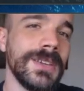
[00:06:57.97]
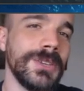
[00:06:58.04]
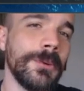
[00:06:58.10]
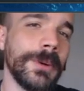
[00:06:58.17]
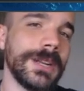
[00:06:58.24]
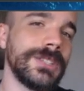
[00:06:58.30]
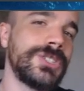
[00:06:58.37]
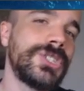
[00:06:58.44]

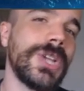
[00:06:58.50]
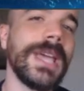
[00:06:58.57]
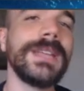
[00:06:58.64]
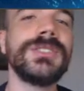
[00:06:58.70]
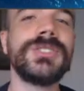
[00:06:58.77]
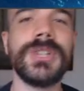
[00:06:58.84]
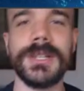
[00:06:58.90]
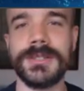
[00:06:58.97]
you want to
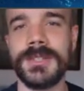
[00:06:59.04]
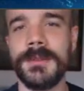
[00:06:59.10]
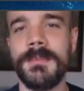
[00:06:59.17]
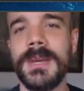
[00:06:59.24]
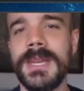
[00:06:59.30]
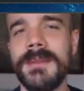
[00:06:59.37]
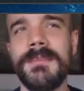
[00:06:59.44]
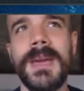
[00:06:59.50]
change it to
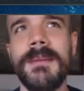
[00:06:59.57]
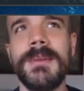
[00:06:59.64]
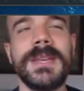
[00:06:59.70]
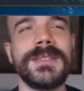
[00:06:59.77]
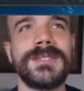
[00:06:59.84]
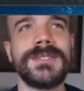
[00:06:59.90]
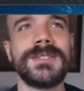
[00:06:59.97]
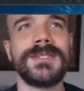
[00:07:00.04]
be maybe
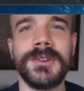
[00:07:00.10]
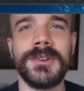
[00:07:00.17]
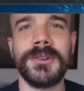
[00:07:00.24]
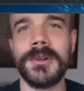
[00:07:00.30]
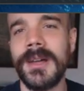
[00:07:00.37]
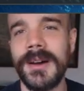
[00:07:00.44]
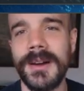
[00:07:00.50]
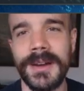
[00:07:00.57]
it's
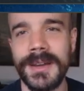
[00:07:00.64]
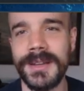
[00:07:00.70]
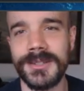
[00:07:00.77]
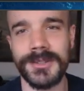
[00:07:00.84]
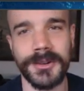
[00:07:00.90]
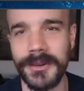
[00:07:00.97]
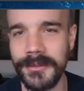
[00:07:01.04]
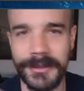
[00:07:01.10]

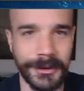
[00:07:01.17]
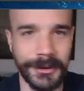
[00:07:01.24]
underlined or,